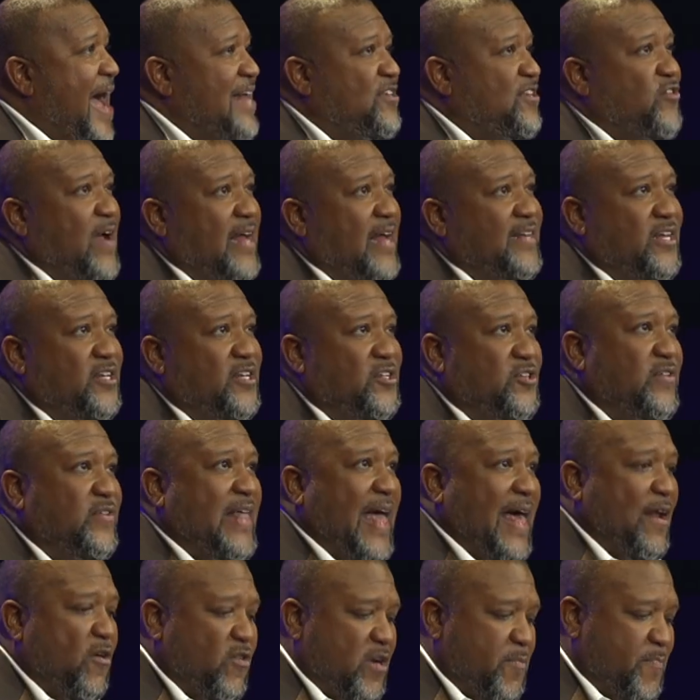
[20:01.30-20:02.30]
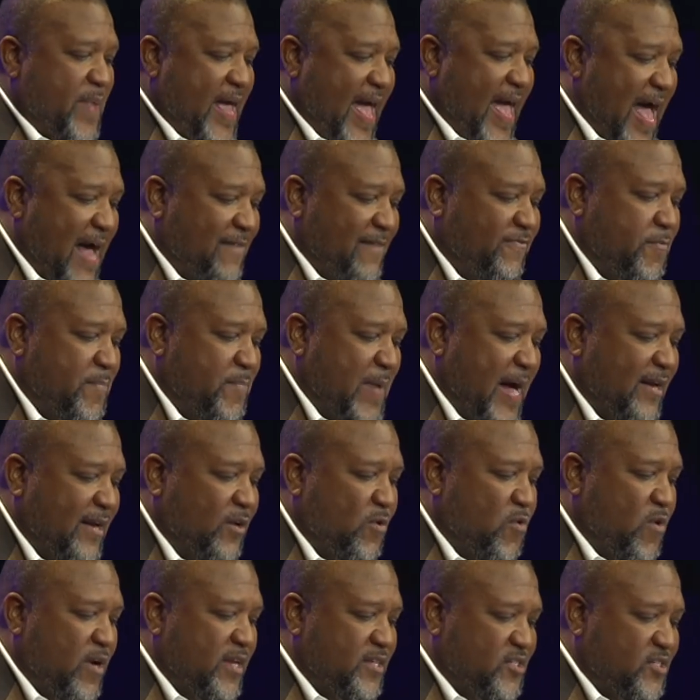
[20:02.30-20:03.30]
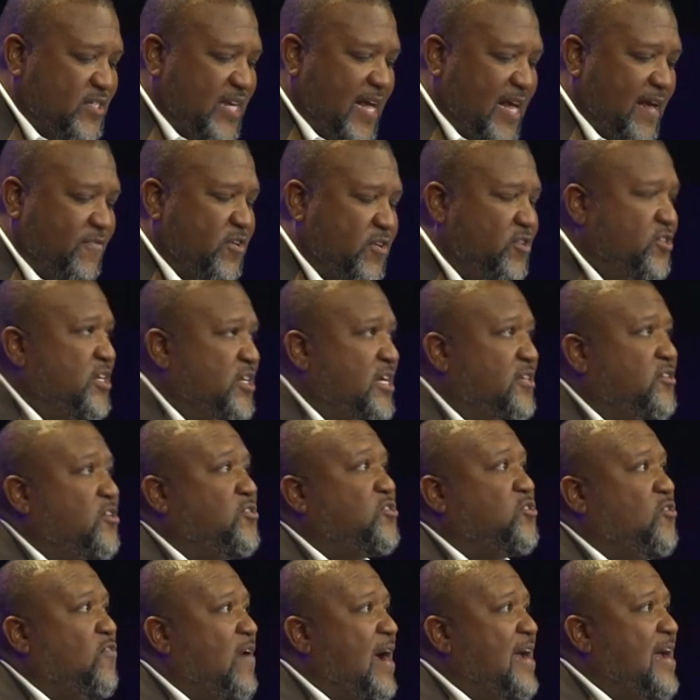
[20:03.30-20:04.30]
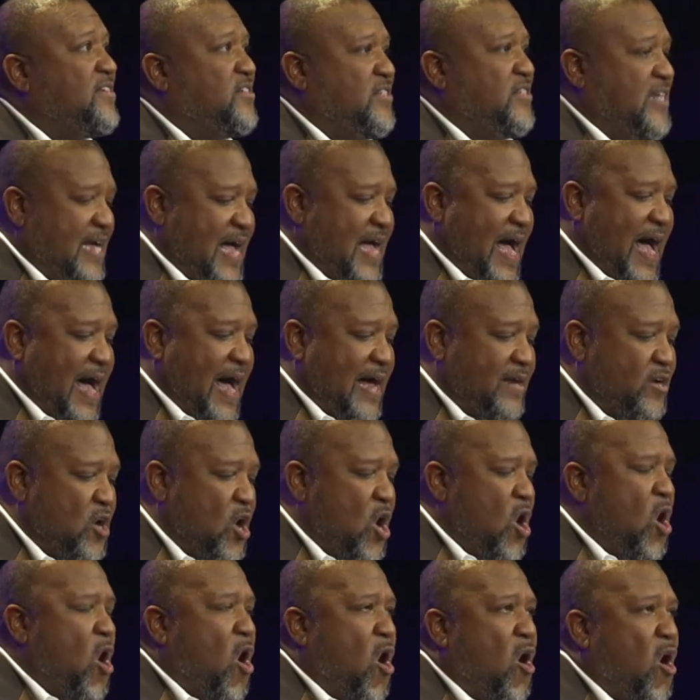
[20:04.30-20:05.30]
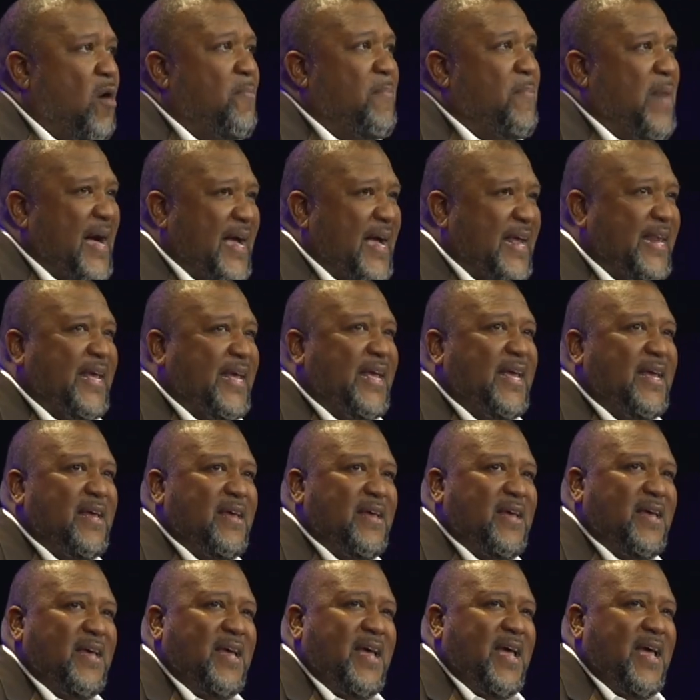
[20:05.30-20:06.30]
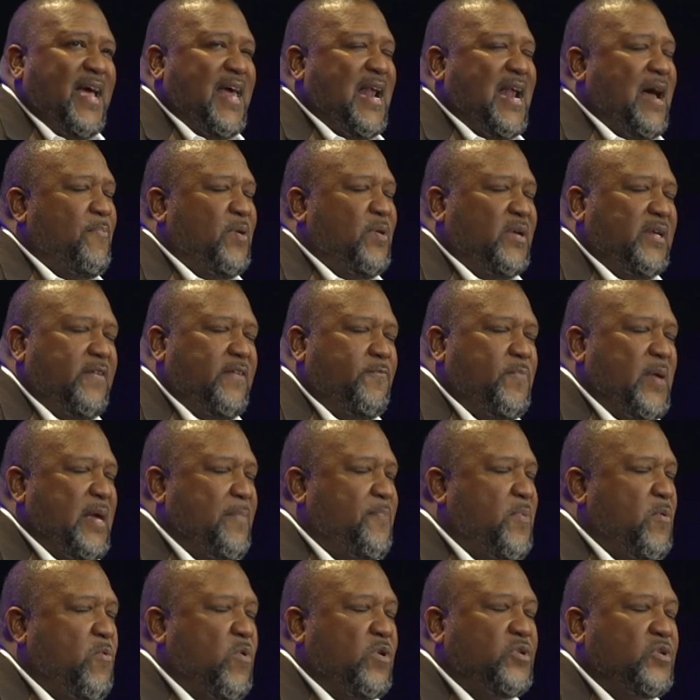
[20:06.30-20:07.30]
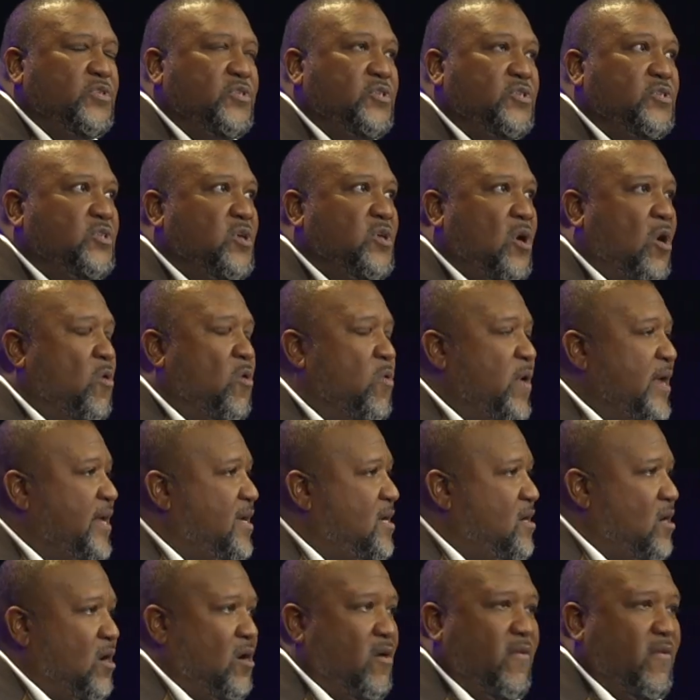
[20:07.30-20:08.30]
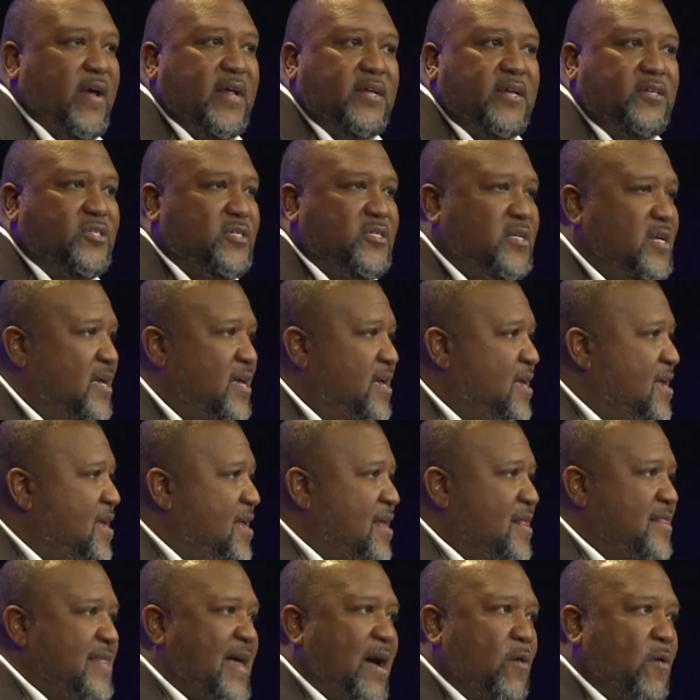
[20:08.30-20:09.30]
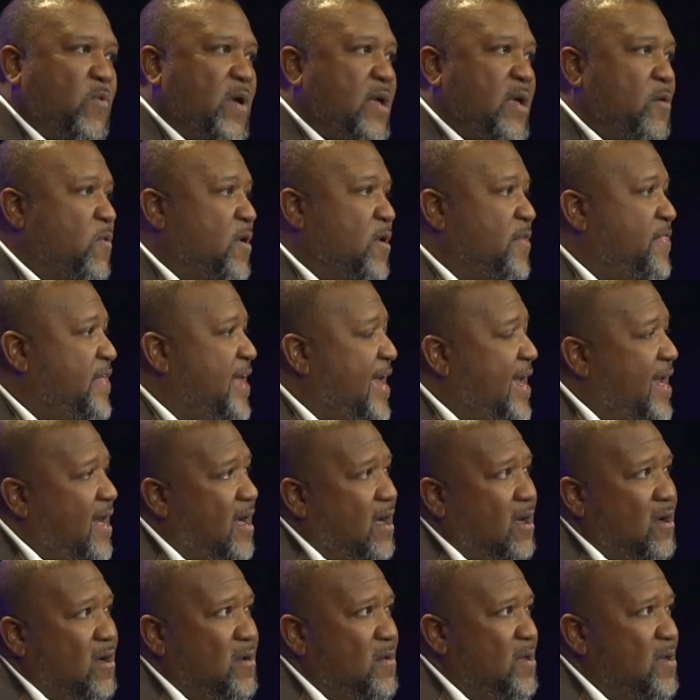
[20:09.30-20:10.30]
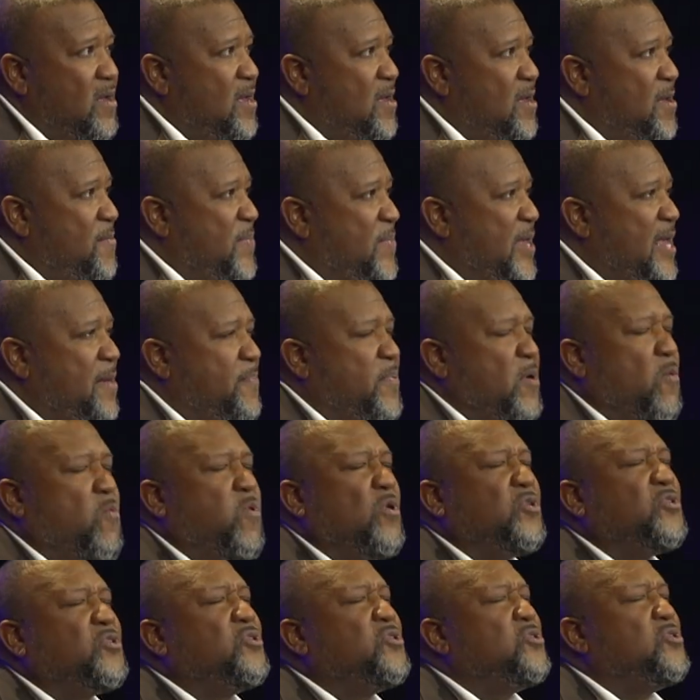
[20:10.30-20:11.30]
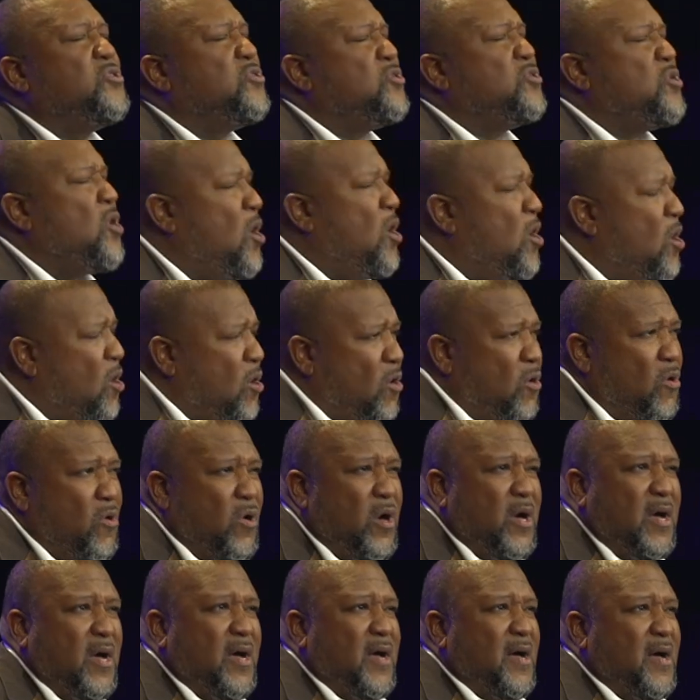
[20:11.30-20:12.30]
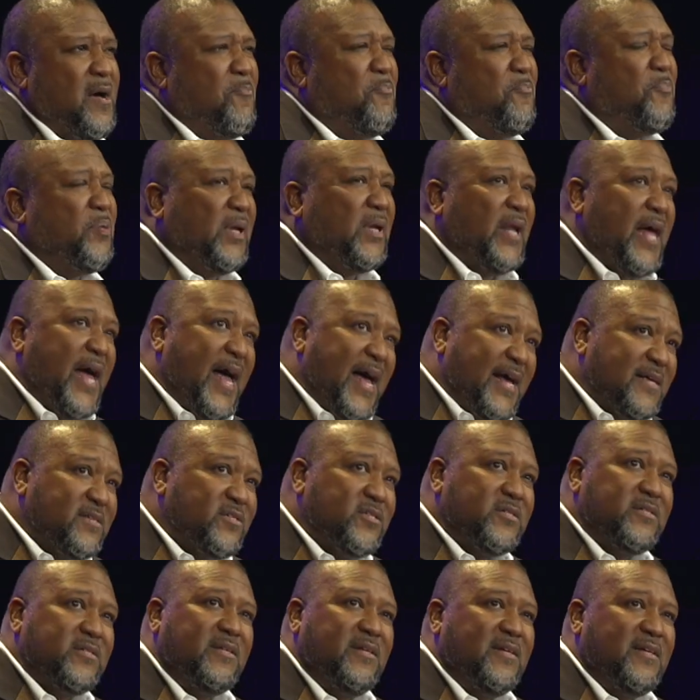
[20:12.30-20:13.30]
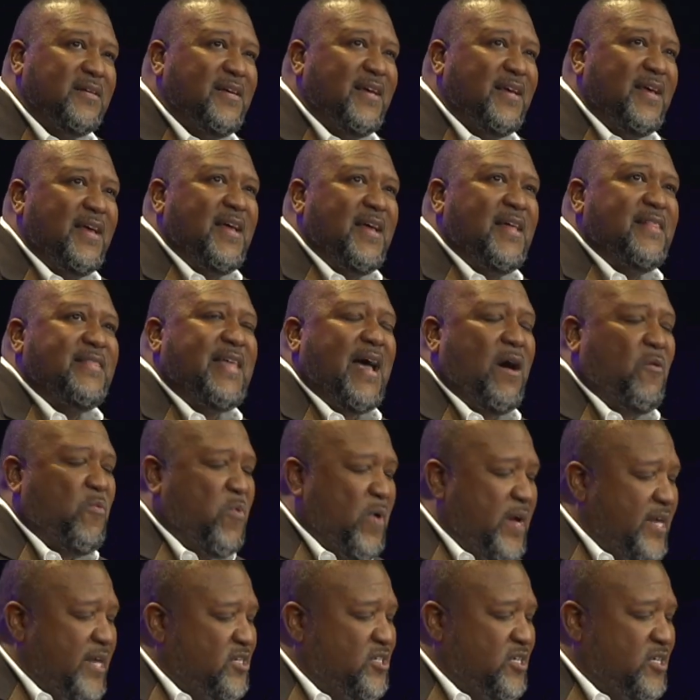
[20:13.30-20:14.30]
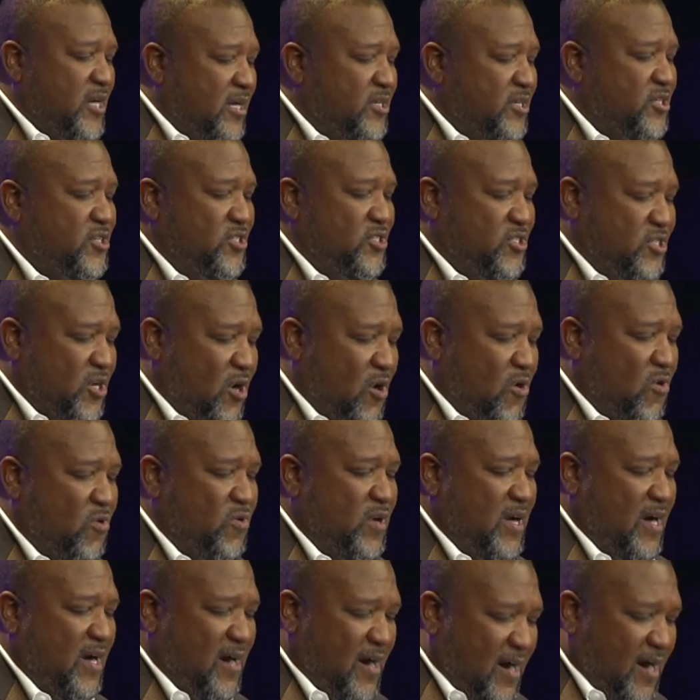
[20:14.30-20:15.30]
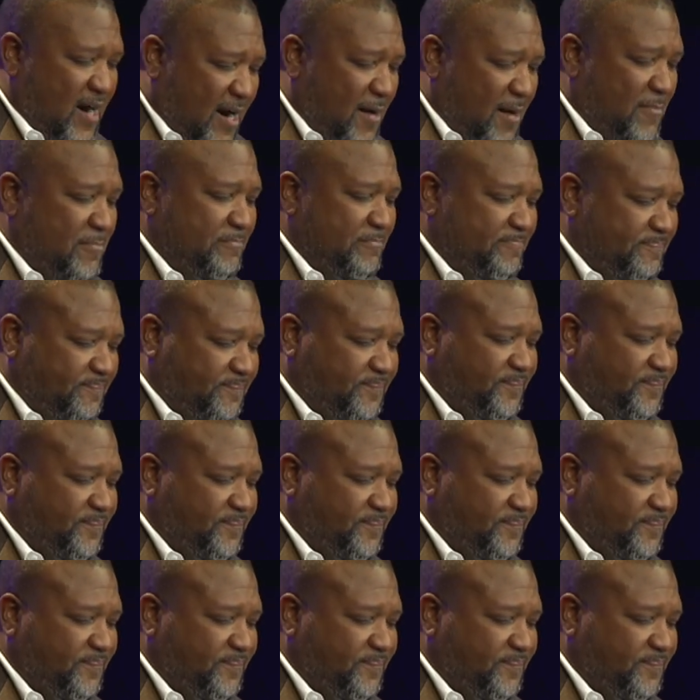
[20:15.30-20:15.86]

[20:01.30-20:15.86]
I tried to do that on behalf of my Lord and Savior, Jesus Christ, the God Almighty. And I believe people were so encouraged that we were there. People were so blessed that we just showed up.